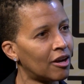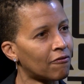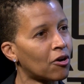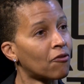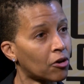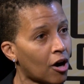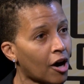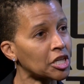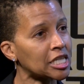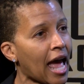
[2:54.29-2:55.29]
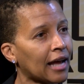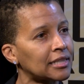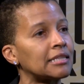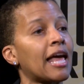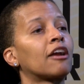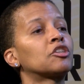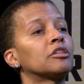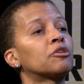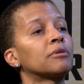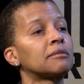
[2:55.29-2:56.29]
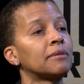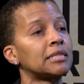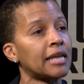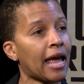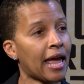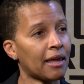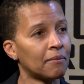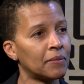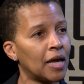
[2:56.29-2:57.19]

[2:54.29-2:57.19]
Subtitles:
for heart attacks is actually Christmas Day.